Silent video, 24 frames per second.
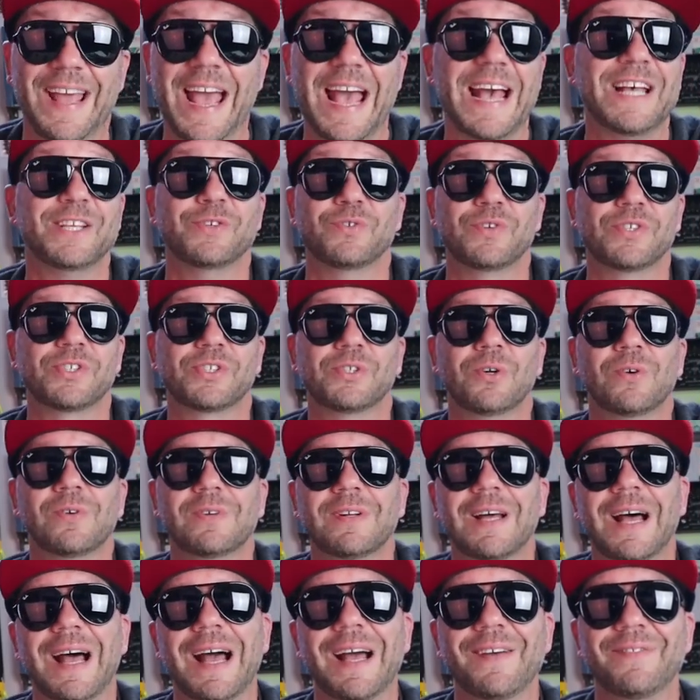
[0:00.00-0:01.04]
As a
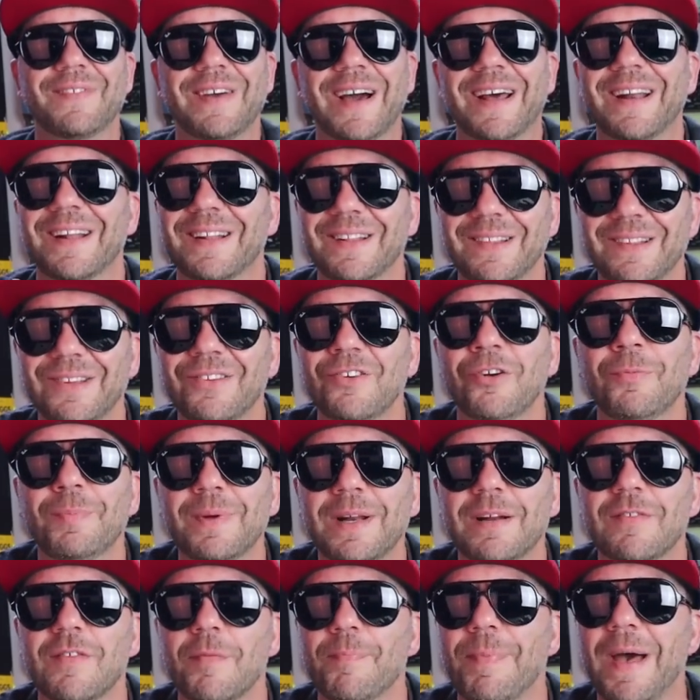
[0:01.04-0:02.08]
result, I've got a little
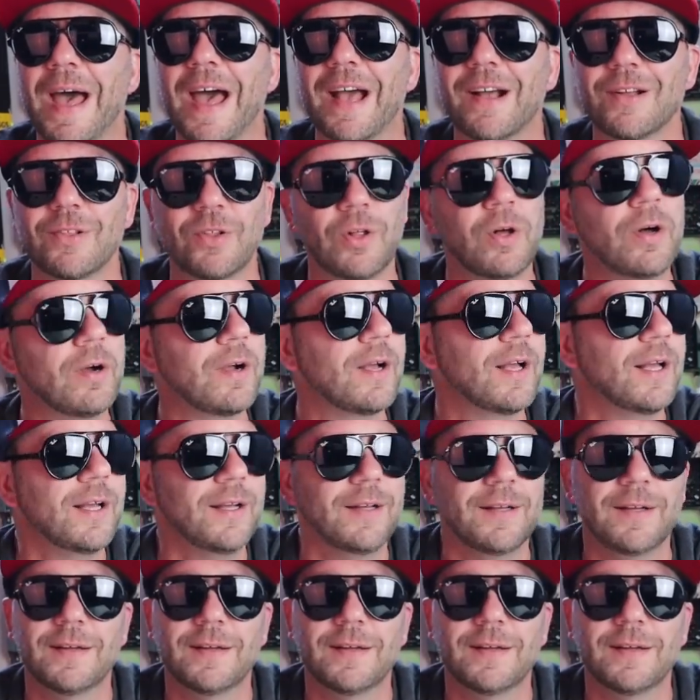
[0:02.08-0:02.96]
bit of a backlog,